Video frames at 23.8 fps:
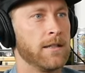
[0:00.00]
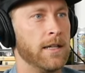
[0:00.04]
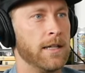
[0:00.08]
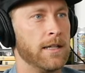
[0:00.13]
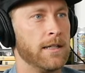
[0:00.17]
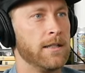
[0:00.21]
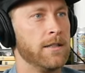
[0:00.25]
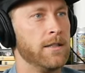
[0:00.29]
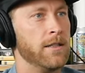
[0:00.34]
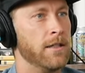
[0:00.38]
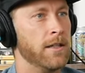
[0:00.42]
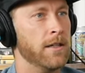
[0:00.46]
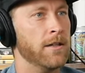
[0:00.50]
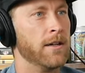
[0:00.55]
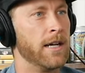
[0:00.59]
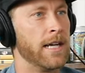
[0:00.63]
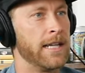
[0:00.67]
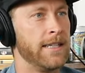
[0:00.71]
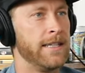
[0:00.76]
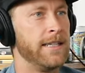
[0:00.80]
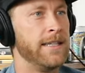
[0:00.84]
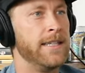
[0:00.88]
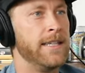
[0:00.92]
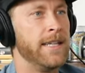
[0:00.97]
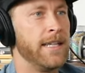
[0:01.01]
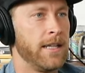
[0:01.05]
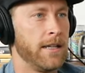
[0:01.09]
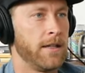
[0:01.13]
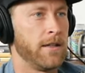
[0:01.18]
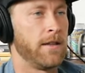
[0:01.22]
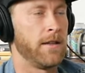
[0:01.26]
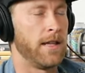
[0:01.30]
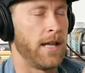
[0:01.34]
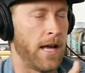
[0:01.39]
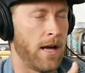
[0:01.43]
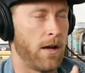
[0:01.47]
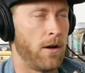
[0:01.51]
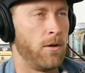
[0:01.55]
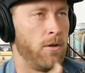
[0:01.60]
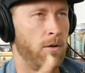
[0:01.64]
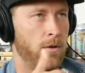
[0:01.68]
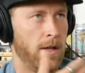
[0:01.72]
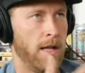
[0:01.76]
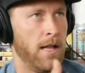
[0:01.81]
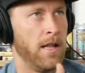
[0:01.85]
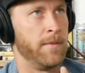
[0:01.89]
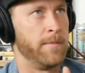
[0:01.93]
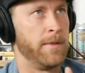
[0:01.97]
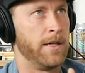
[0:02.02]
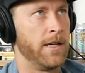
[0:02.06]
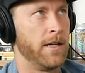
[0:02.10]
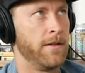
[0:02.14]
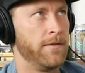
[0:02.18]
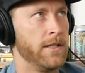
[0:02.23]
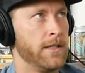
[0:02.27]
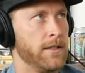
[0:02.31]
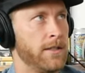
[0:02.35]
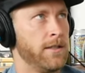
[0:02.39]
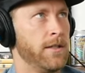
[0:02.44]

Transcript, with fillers: Like, you know, I get that whole element of it.